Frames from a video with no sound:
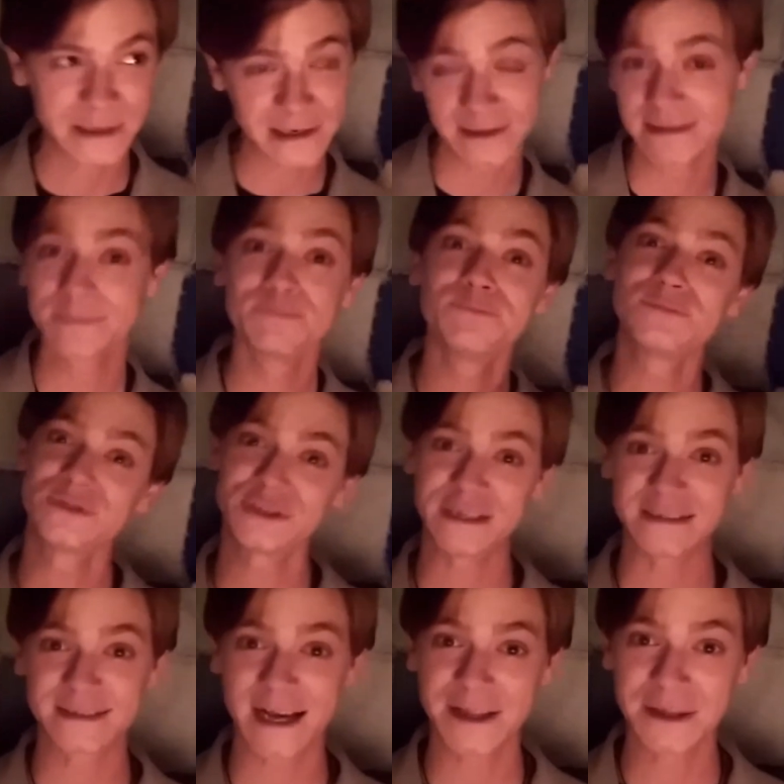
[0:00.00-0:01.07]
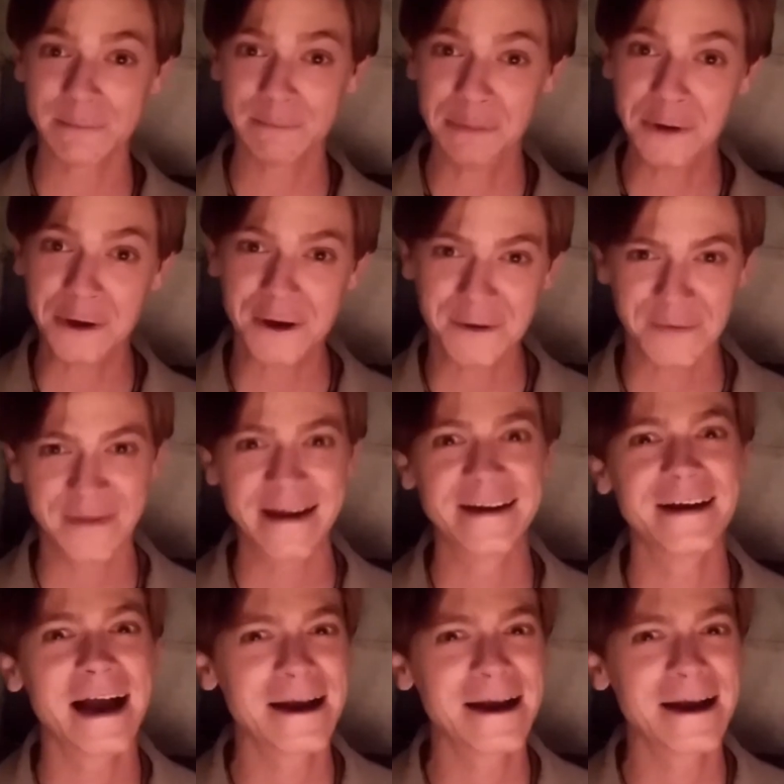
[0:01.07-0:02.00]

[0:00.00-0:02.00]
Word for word: because she's got the book that,